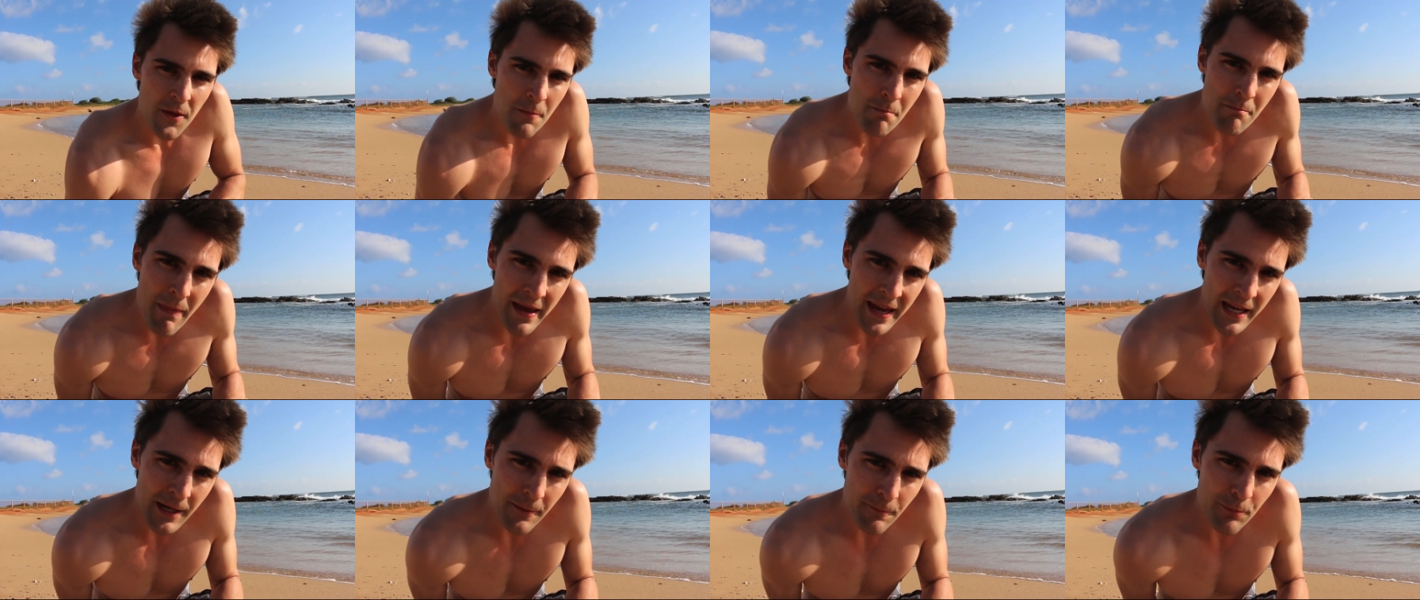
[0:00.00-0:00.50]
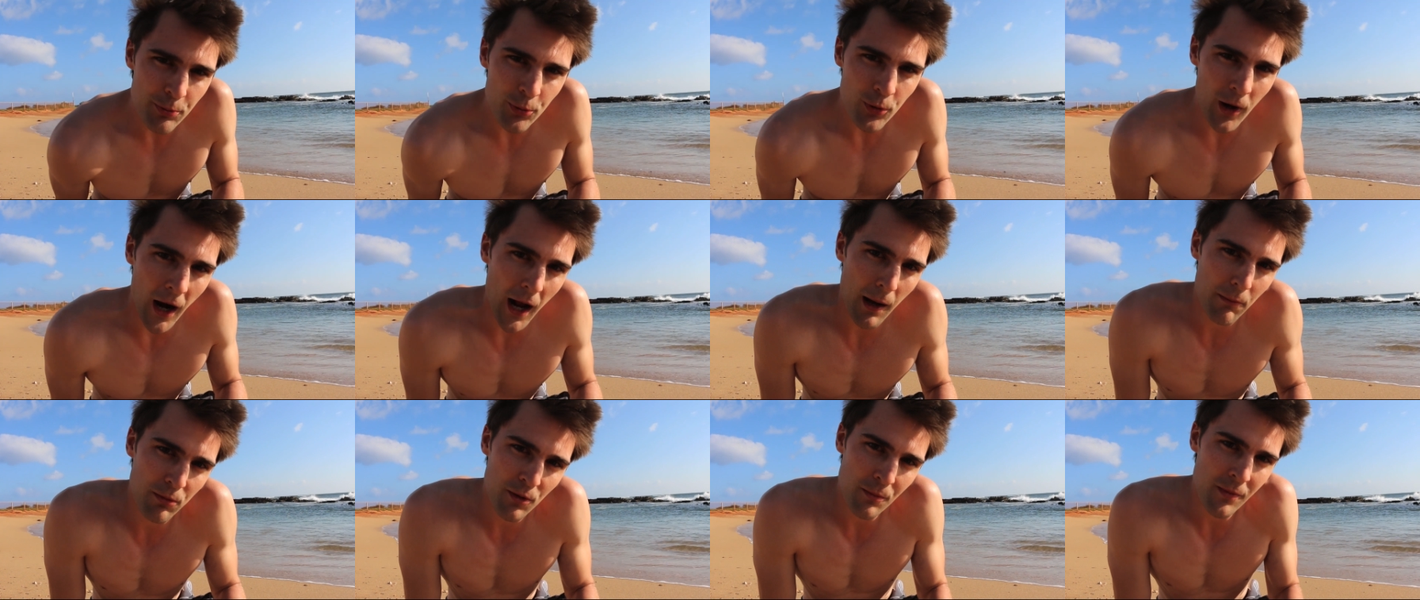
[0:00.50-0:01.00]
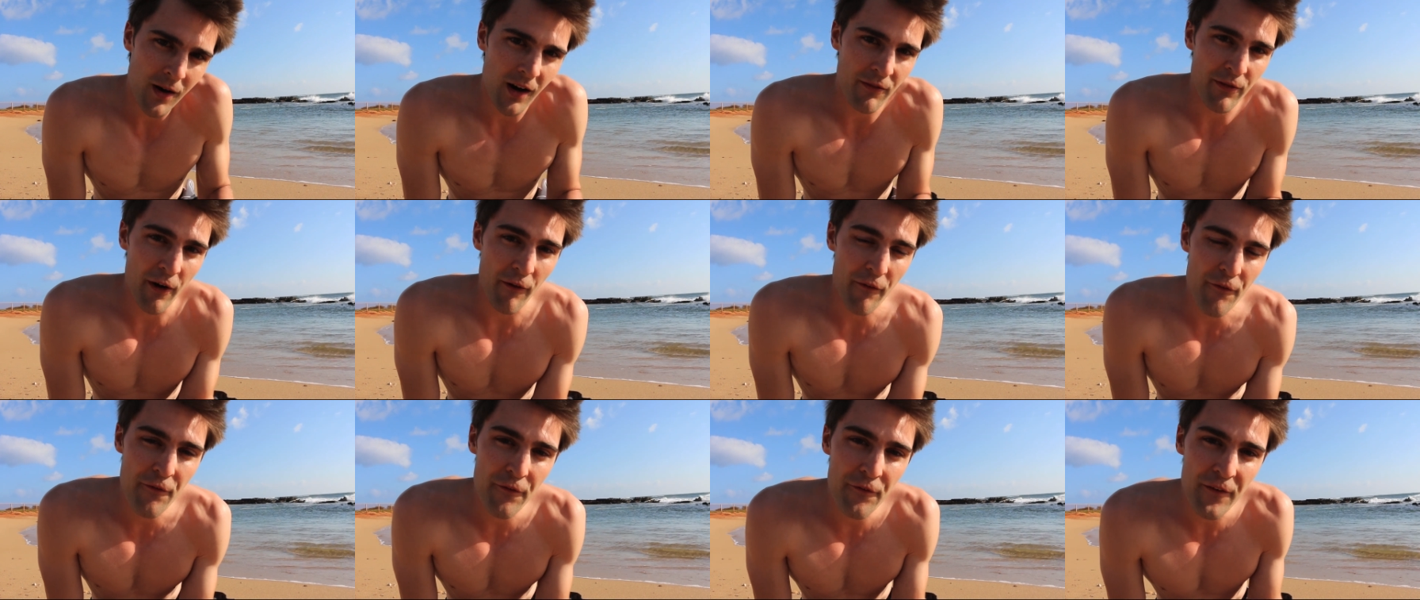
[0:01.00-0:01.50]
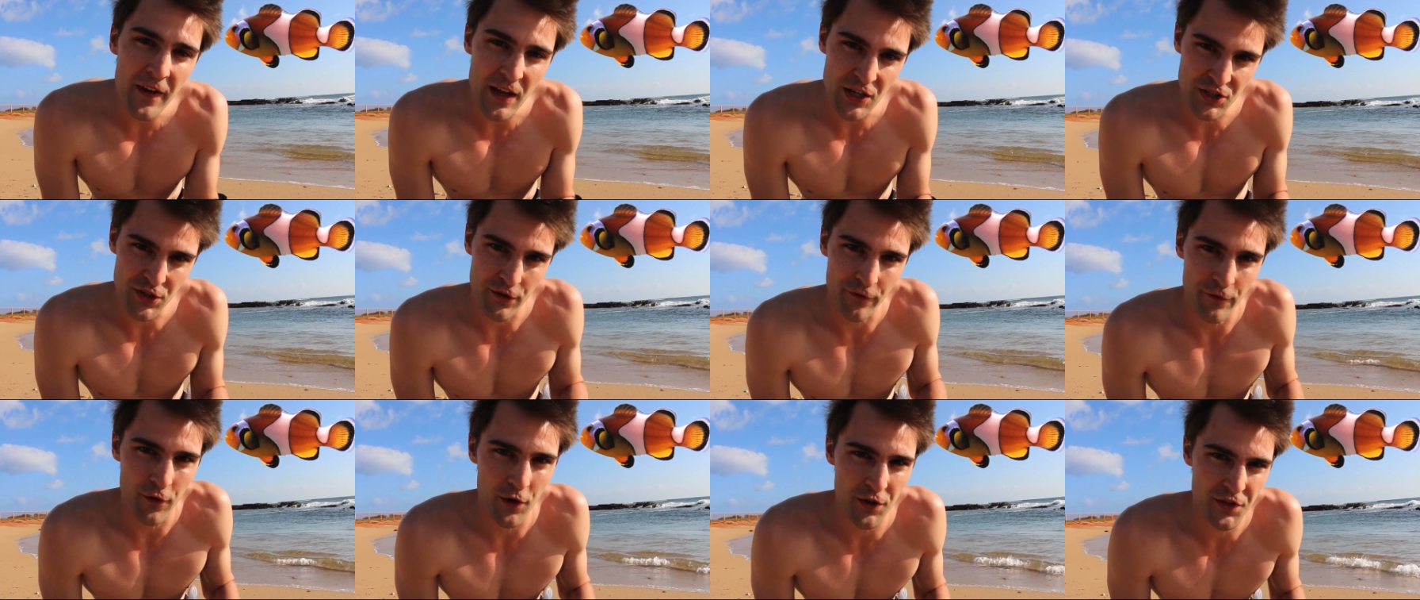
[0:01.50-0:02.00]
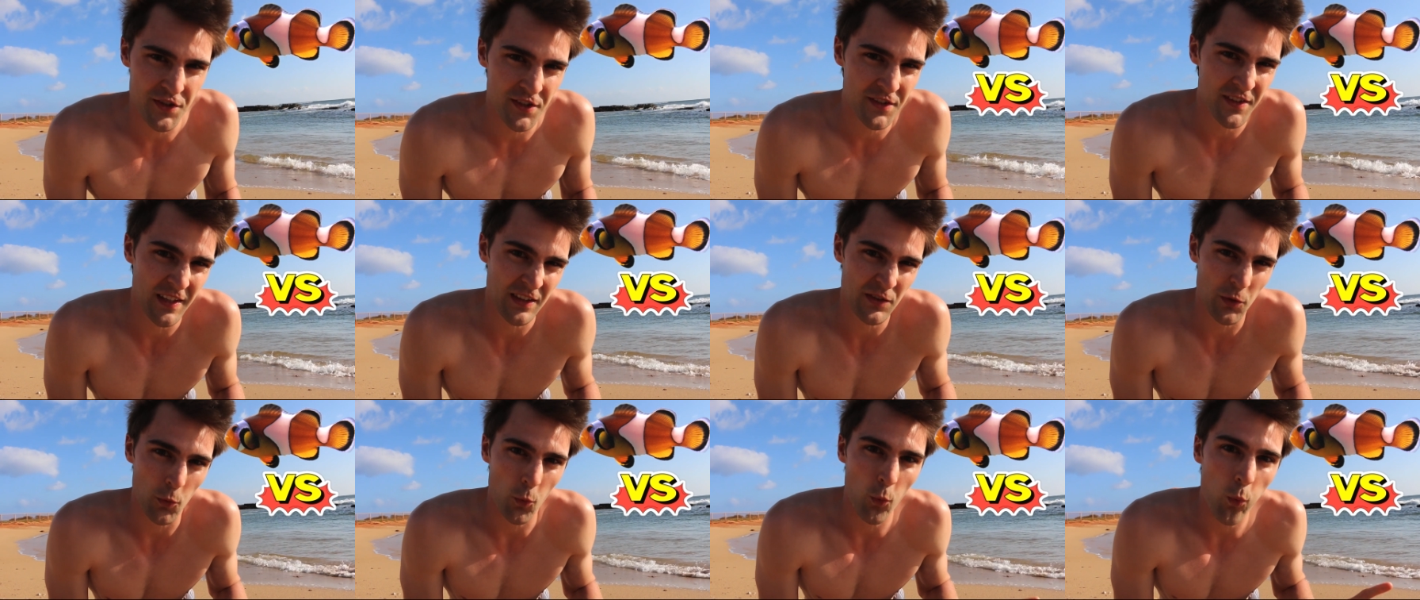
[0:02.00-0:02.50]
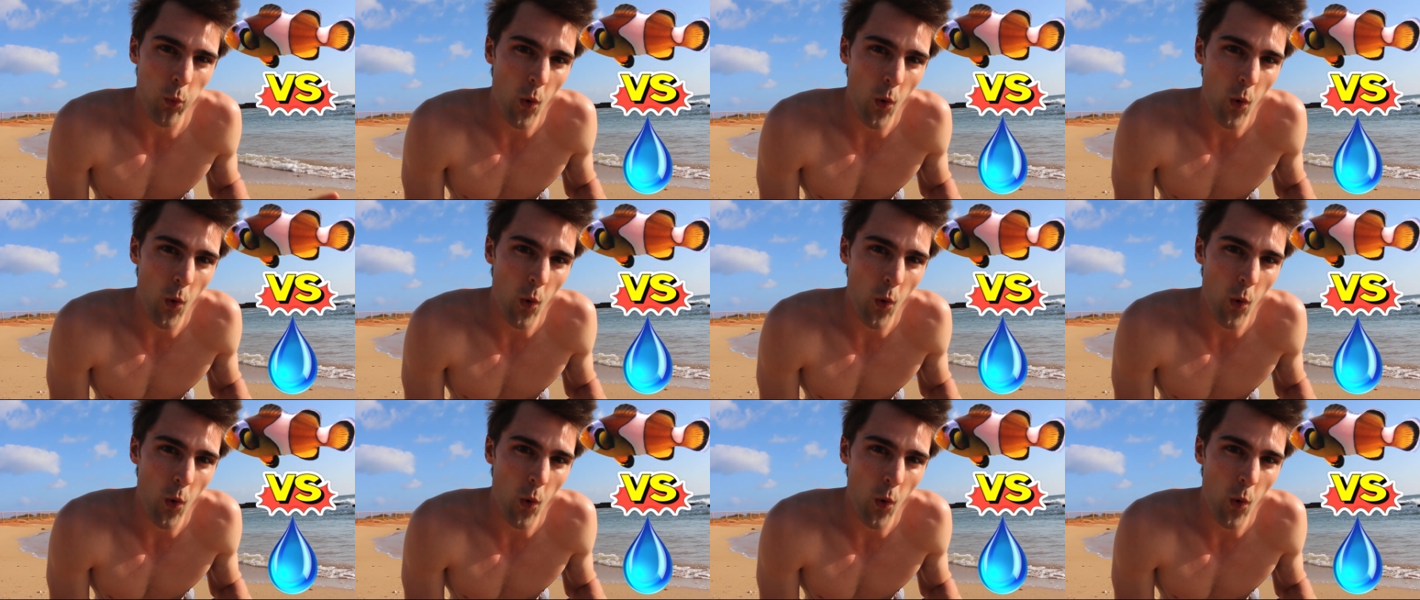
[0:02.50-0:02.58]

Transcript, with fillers: The main problem of a fish versus its